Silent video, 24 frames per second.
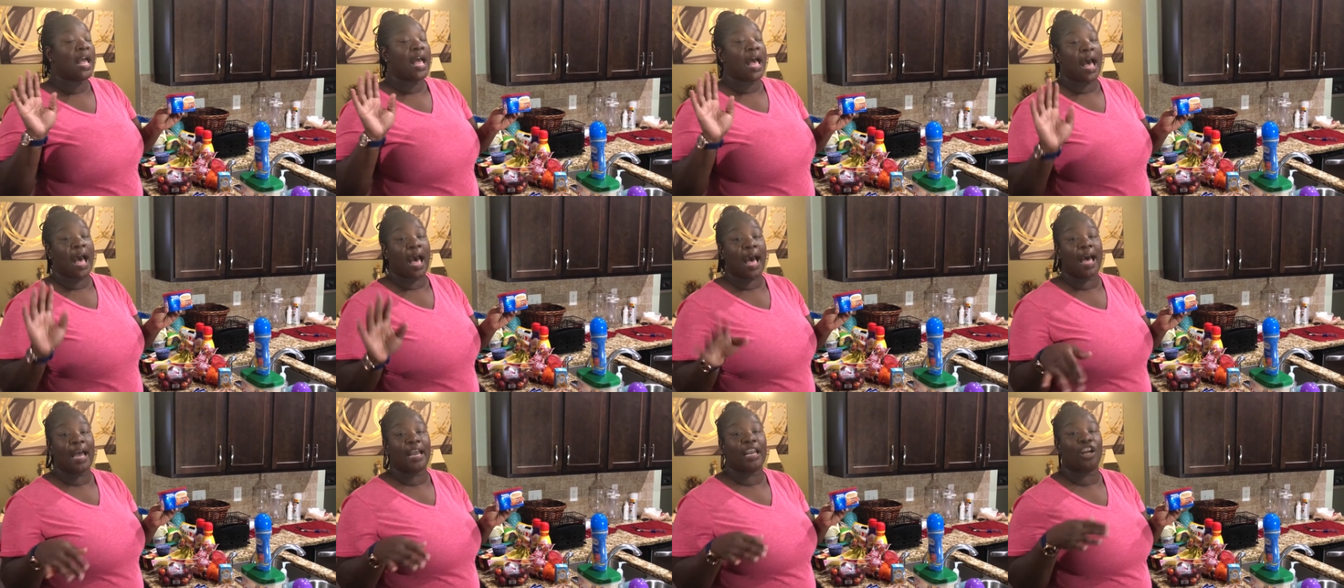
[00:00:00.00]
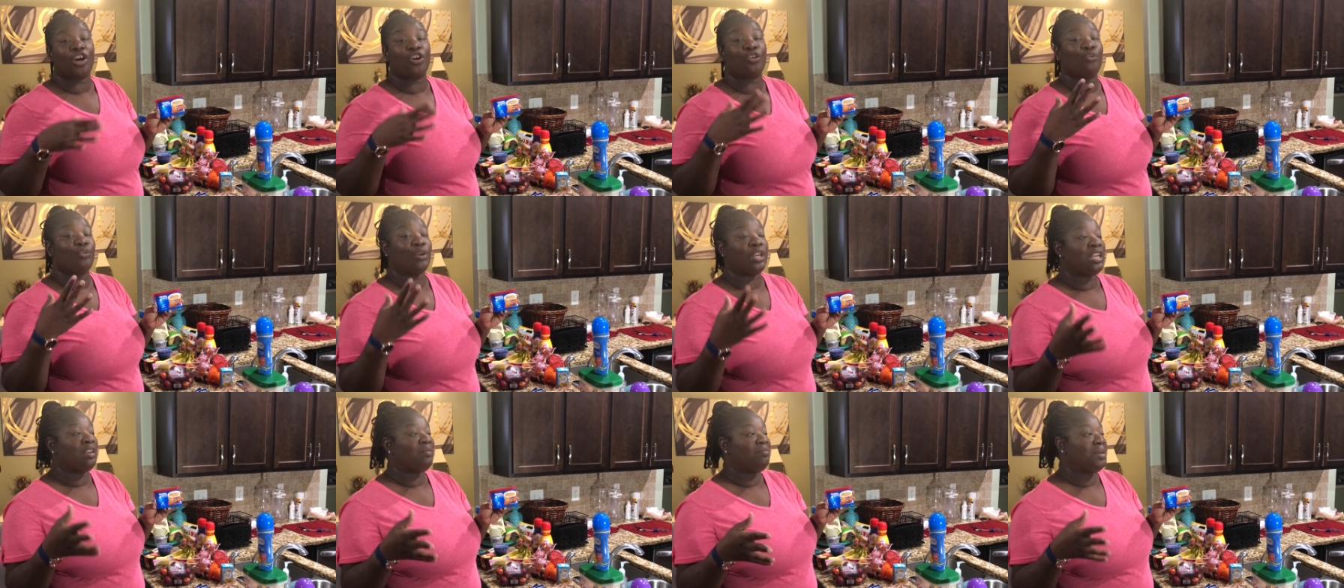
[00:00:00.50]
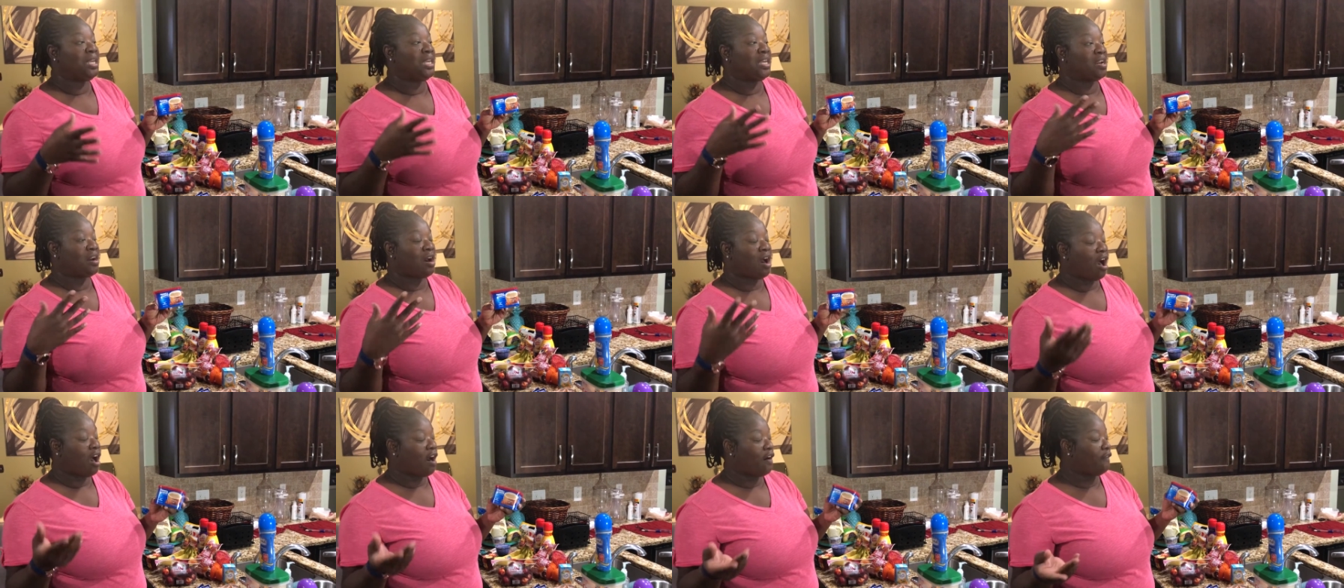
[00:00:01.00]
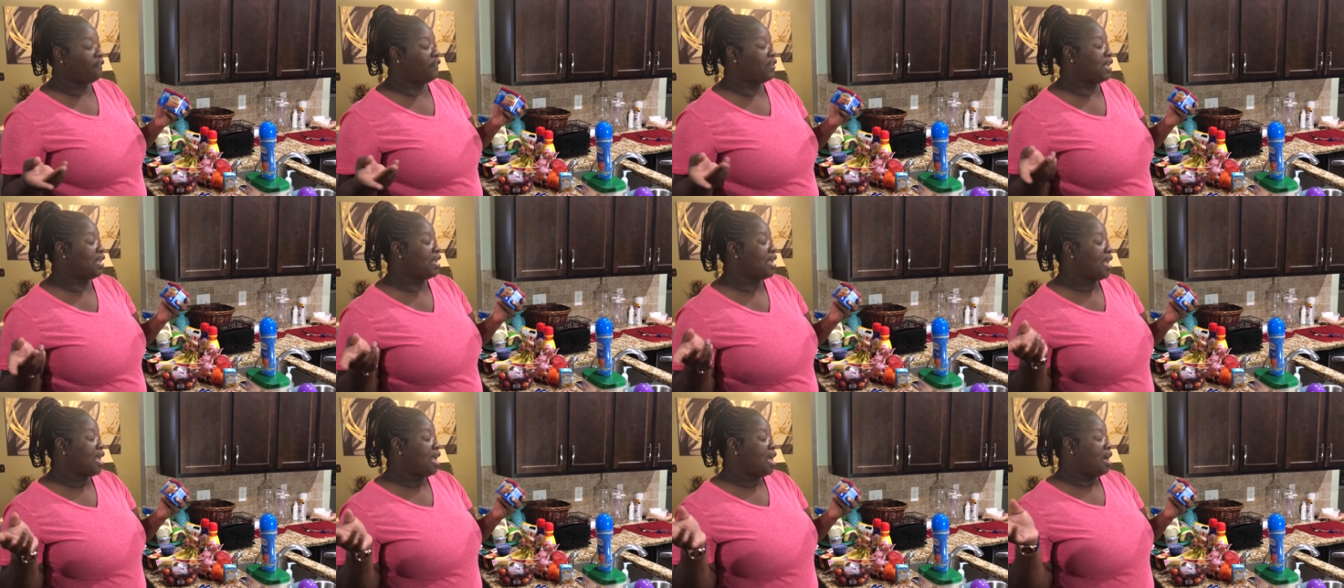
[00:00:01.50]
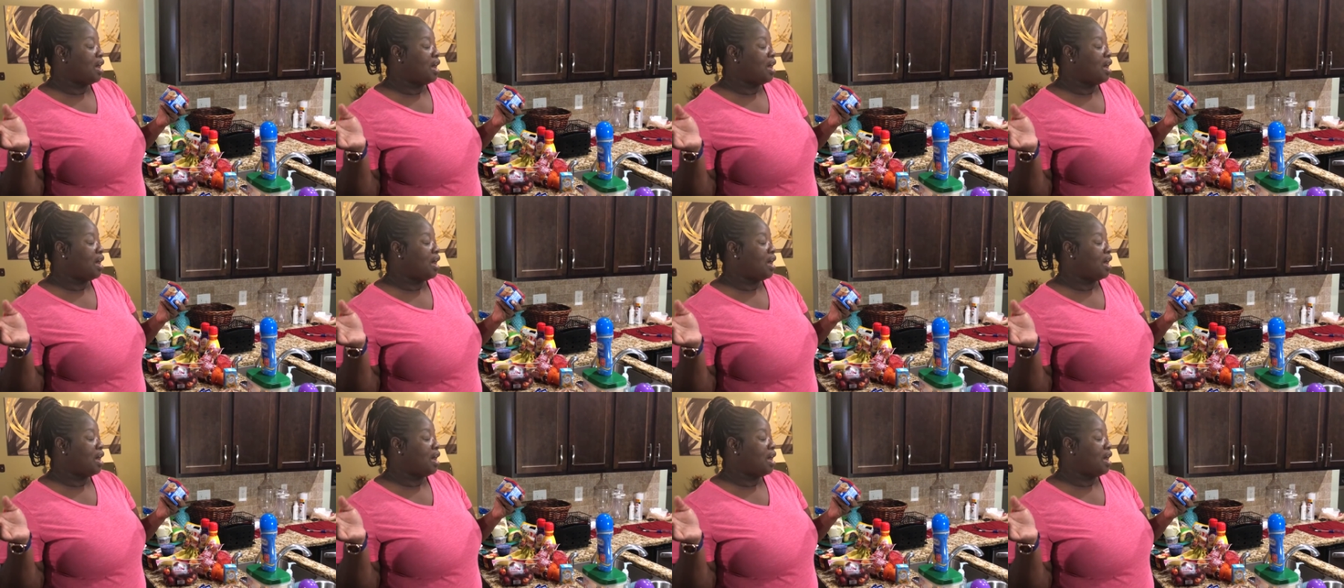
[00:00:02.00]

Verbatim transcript: hot, creamy coffee,